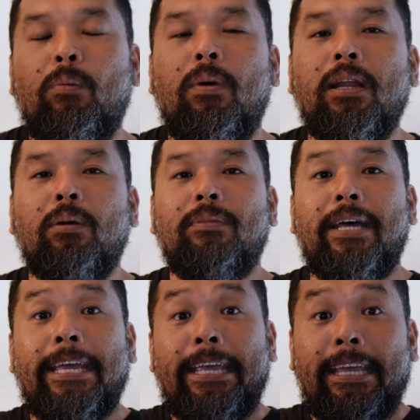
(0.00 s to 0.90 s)
one of
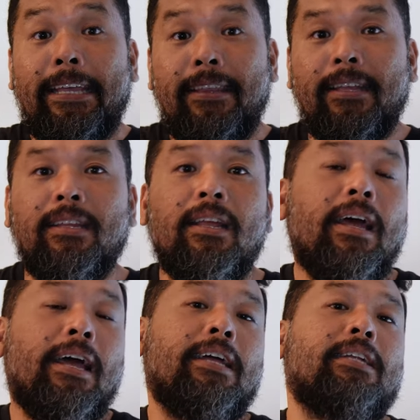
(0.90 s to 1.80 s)
the hidden
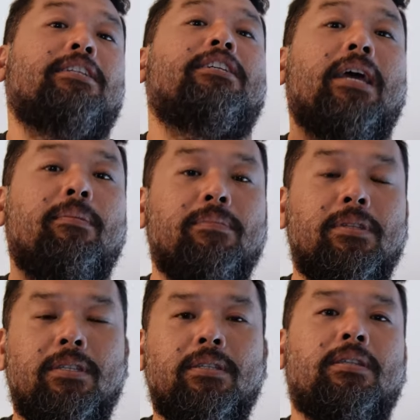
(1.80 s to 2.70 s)

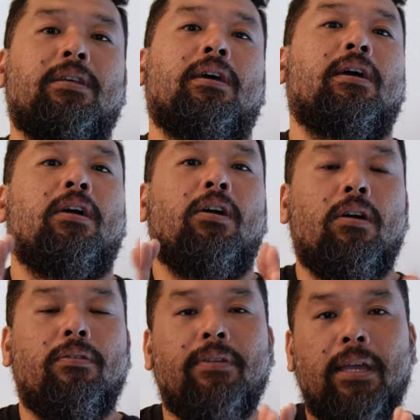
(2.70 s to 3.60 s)
gems of